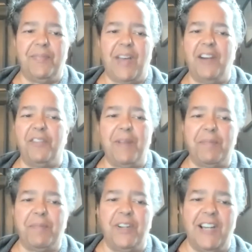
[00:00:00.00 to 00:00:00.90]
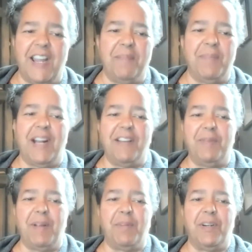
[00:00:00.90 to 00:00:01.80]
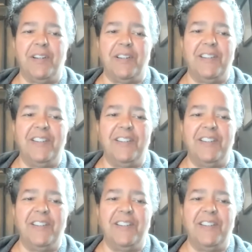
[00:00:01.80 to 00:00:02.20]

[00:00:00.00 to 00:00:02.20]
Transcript: I don't remember her name, but I remember her.